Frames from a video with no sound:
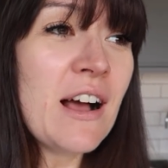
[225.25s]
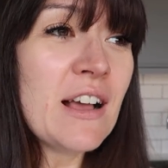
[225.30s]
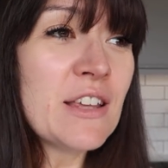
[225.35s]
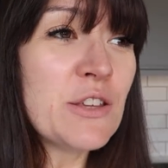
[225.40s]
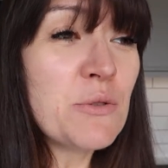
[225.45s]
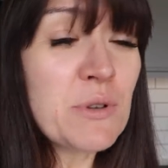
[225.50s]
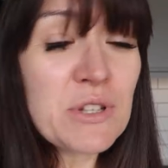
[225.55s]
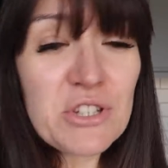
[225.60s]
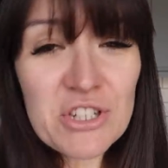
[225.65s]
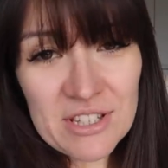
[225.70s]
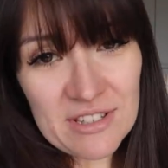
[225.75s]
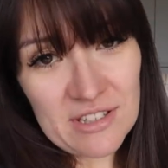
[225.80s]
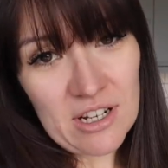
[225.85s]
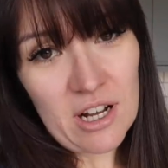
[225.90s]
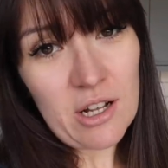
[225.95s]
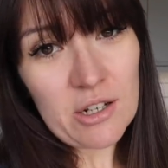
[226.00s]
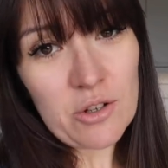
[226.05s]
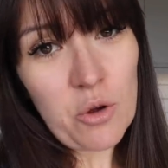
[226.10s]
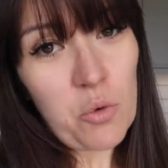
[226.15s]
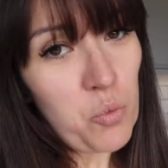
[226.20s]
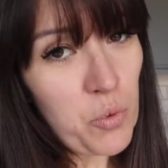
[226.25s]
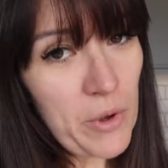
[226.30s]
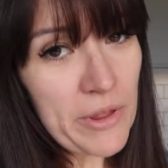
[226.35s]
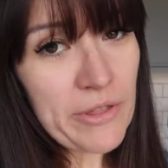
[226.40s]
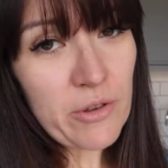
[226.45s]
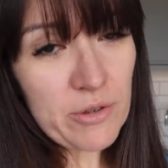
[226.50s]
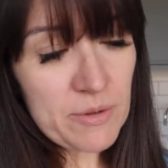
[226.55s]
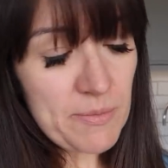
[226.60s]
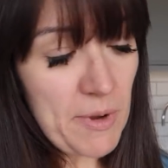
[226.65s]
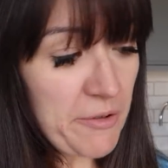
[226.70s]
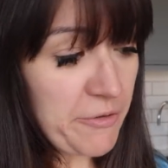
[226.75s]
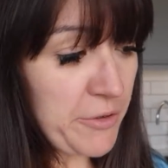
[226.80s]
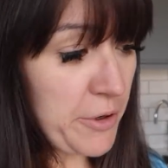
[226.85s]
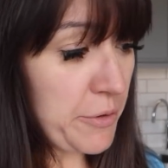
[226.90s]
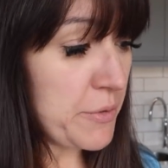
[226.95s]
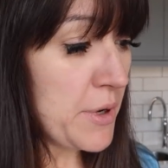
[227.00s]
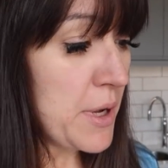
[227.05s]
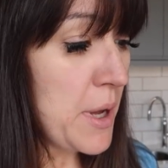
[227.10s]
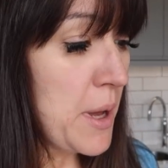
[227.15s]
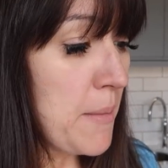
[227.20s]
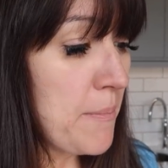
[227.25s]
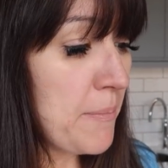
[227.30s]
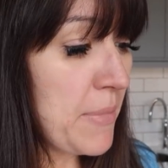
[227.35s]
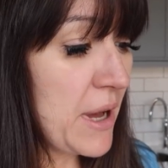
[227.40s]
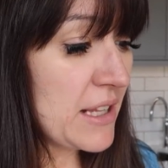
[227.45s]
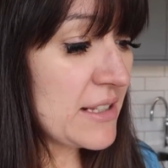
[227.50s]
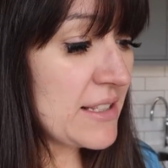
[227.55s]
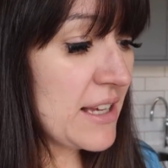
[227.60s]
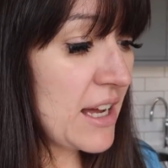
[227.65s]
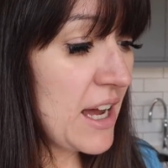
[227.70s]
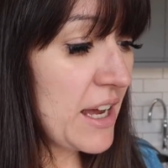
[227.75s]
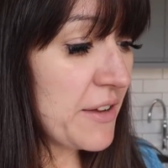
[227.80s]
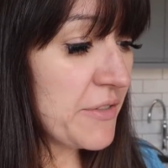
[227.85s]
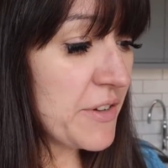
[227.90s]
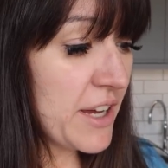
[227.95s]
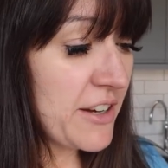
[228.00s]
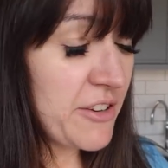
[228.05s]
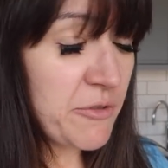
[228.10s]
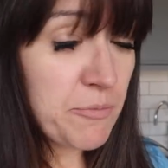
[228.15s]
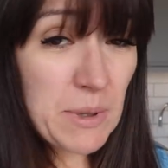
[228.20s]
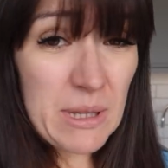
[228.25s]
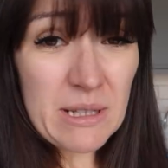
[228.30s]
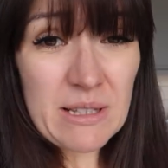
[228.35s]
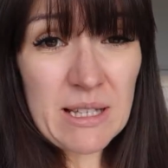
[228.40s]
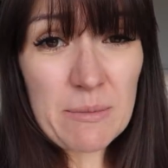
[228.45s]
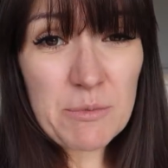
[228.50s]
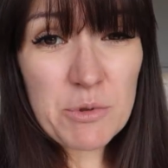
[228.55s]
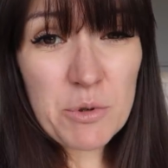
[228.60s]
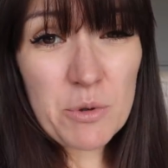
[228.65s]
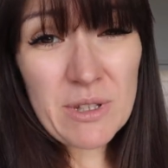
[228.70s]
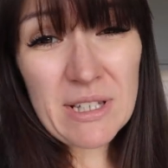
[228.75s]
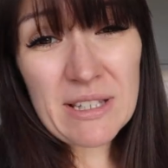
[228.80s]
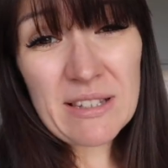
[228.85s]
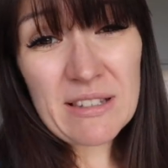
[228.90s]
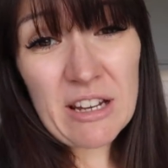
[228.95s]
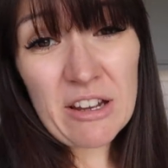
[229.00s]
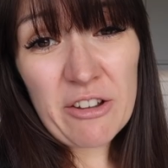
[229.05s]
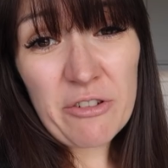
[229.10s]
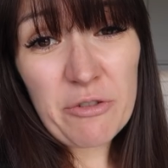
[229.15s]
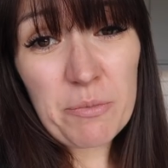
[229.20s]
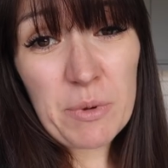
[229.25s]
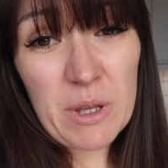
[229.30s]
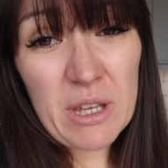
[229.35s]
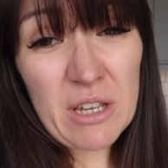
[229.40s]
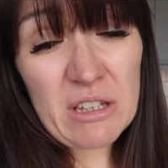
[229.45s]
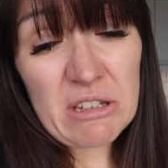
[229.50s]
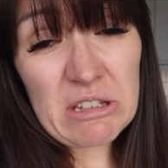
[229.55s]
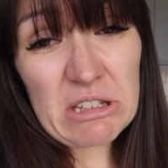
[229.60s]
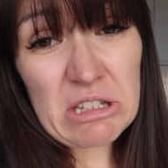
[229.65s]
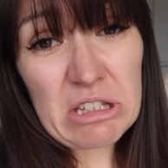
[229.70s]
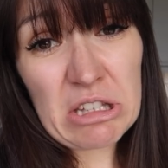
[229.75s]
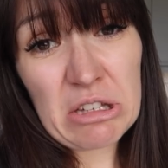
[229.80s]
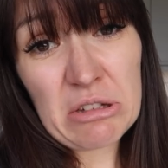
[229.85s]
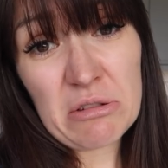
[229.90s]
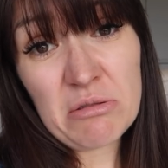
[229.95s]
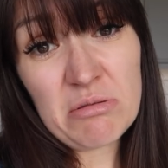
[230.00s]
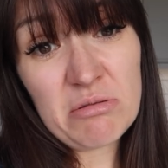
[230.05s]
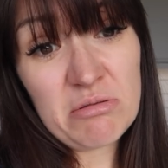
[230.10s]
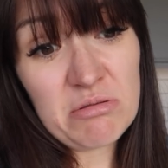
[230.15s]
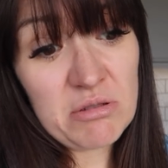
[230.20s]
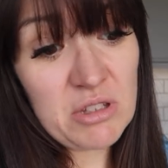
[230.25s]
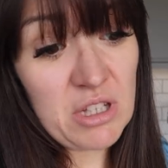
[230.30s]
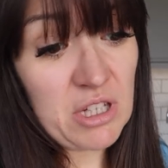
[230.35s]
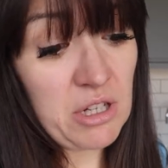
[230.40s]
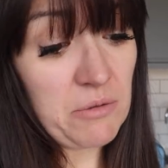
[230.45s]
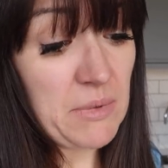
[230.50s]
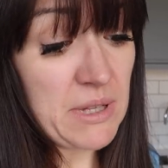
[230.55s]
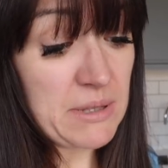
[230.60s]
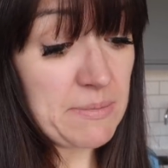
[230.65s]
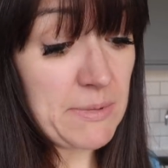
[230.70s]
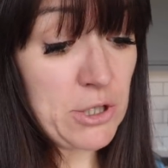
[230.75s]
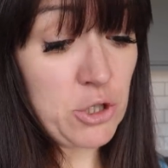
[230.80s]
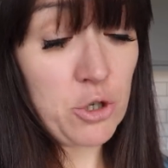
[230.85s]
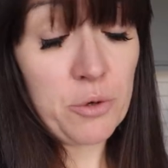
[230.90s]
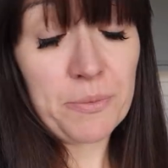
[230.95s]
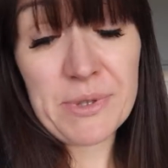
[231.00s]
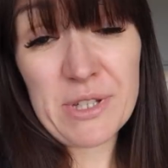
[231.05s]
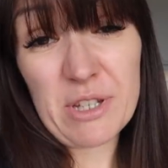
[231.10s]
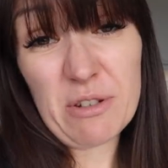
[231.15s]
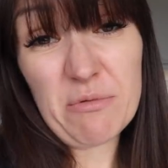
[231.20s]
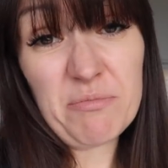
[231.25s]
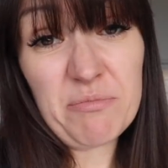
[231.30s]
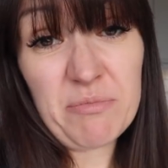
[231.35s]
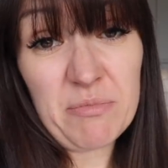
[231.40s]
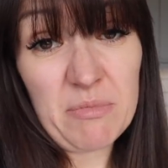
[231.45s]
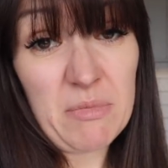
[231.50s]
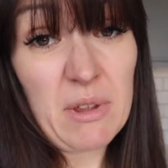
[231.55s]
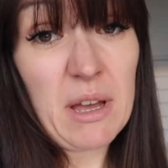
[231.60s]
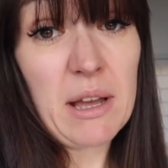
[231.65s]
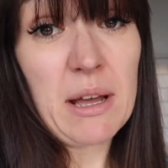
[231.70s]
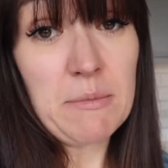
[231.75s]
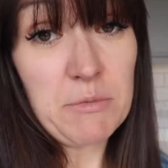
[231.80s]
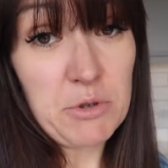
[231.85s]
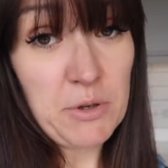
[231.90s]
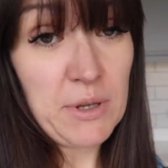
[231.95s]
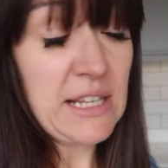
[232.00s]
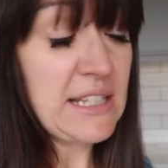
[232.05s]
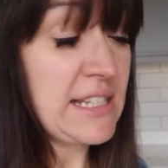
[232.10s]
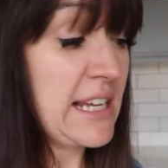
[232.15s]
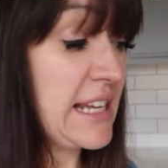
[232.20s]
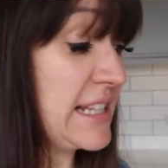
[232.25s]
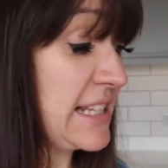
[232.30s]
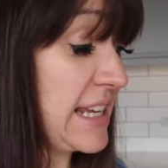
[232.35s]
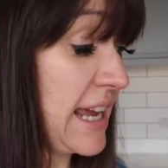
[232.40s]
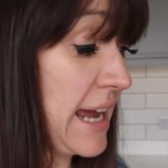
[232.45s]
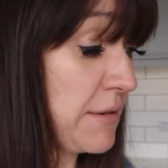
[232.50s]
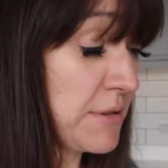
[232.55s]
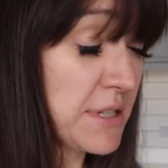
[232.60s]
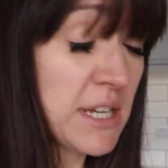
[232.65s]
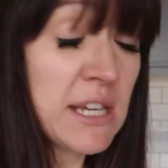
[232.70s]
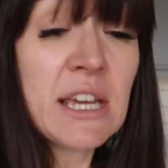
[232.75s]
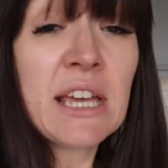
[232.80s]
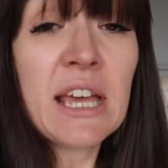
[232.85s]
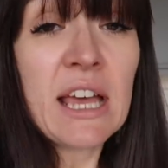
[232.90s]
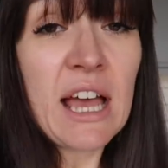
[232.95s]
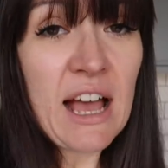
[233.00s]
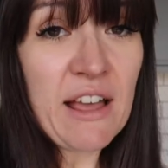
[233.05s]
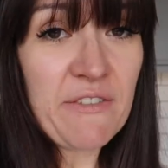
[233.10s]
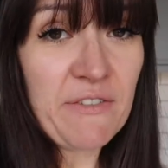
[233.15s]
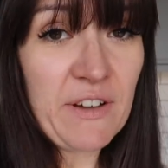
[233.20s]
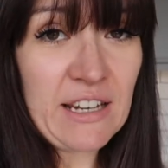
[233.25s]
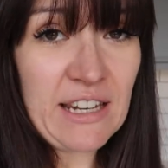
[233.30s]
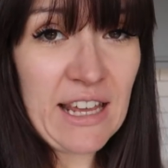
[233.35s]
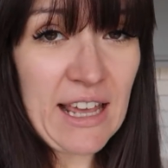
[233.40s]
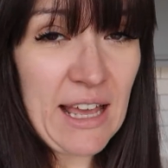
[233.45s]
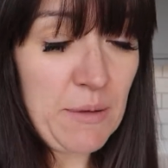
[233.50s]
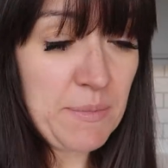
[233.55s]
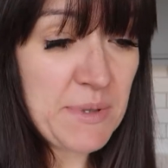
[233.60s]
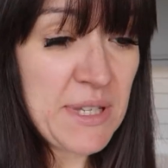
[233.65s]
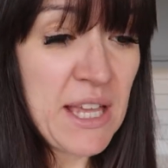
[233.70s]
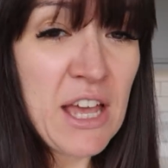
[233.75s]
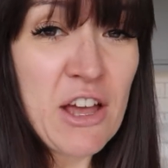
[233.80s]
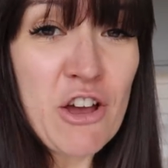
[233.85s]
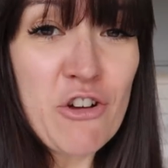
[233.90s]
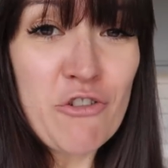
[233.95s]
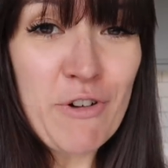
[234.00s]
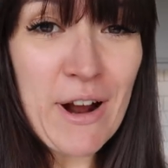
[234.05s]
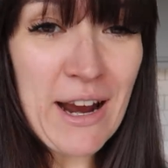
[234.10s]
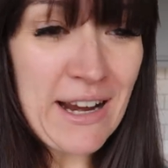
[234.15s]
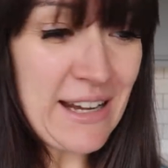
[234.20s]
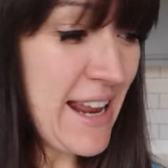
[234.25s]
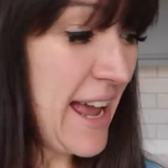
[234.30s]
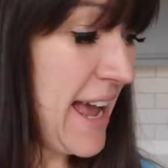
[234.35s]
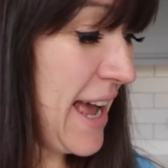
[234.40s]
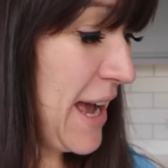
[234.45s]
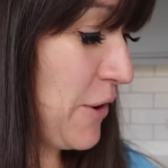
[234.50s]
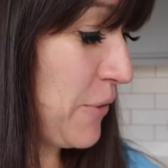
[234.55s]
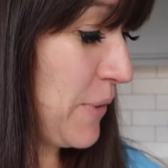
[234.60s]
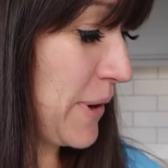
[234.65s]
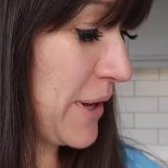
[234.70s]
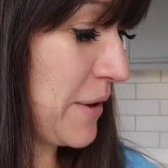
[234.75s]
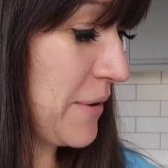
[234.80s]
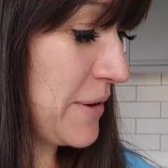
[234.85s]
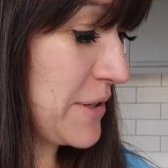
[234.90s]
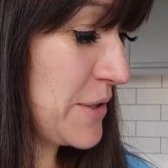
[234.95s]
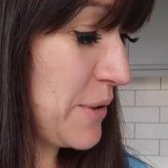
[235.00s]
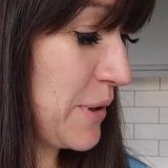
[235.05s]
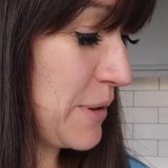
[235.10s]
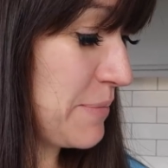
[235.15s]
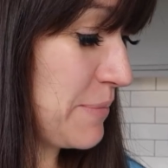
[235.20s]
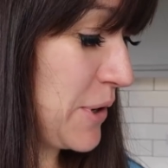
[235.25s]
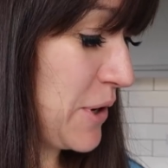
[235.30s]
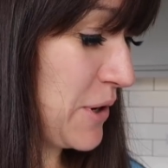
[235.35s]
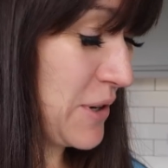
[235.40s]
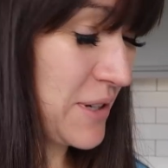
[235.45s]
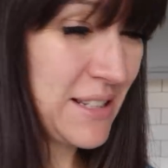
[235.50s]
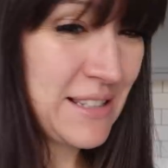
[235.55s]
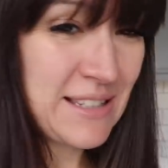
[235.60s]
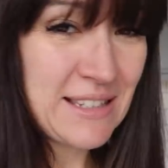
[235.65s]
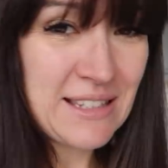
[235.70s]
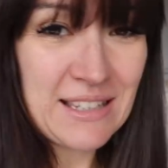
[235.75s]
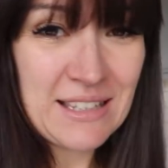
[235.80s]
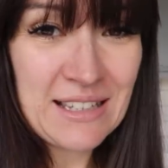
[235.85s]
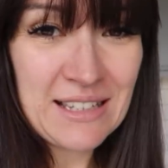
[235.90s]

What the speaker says: You can just start with your smartphone. But I've kind of built up to all this stuff because, you know, it's my job, so I'm doing it day in, day out. I find it helps. Right, now we're going to unbox